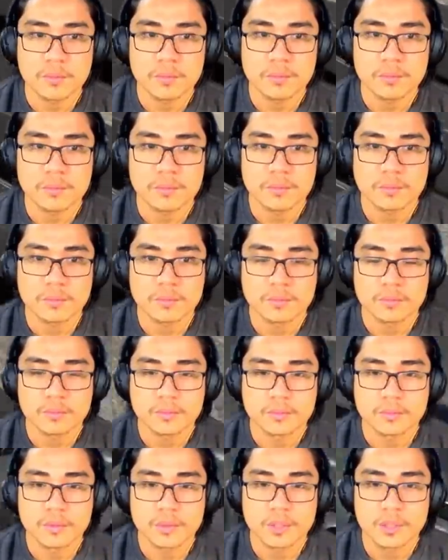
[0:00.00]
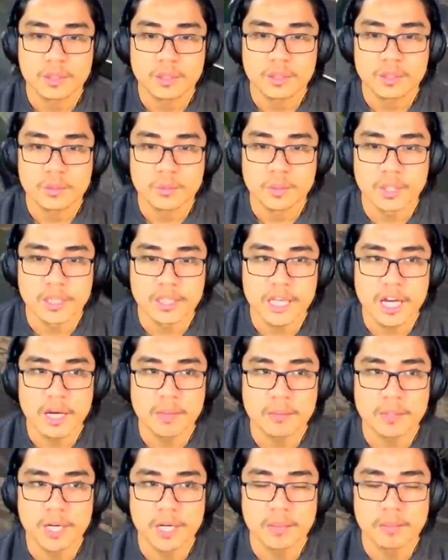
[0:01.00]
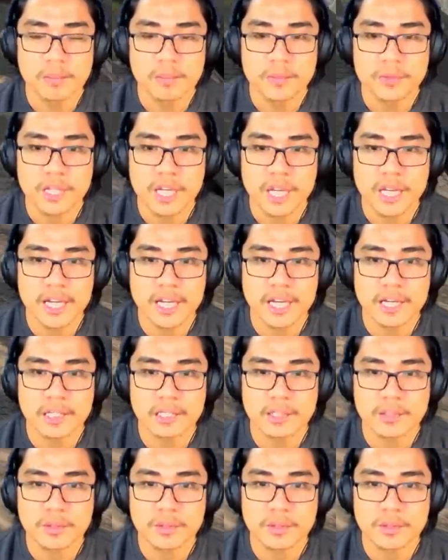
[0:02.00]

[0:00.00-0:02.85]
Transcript: Yeah, yeah. Hey, I'm getting well, over yep, there, yep. Josh. Yeah, yeah.